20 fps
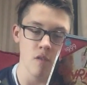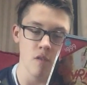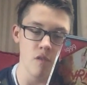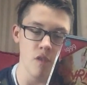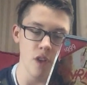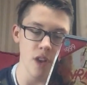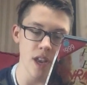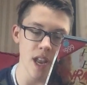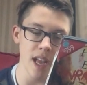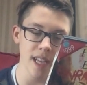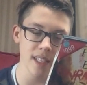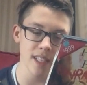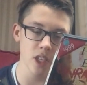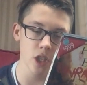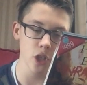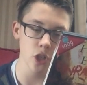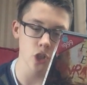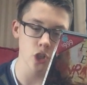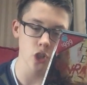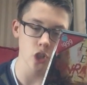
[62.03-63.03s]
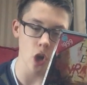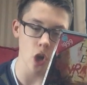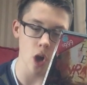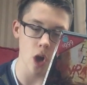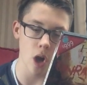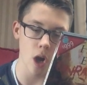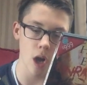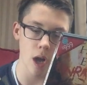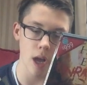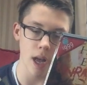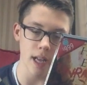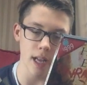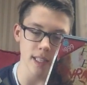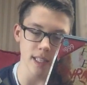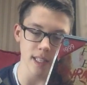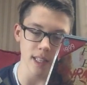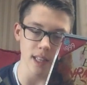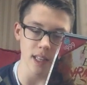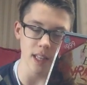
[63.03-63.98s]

Vanessa Shaw as